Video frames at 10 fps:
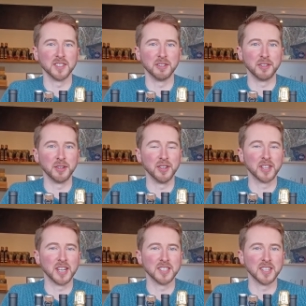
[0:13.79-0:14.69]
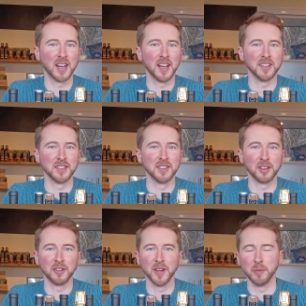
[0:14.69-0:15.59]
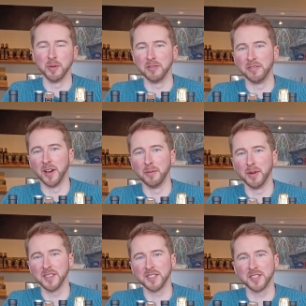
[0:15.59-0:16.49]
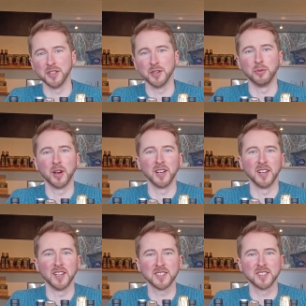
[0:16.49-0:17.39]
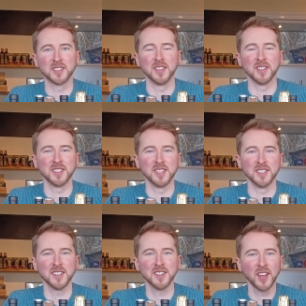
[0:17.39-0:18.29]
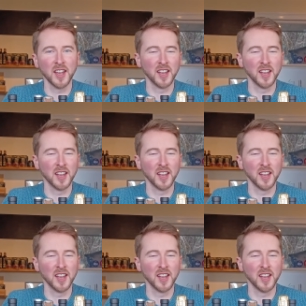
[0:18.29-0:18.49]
So if you're looking to add an incredible ferment to your wine list this season,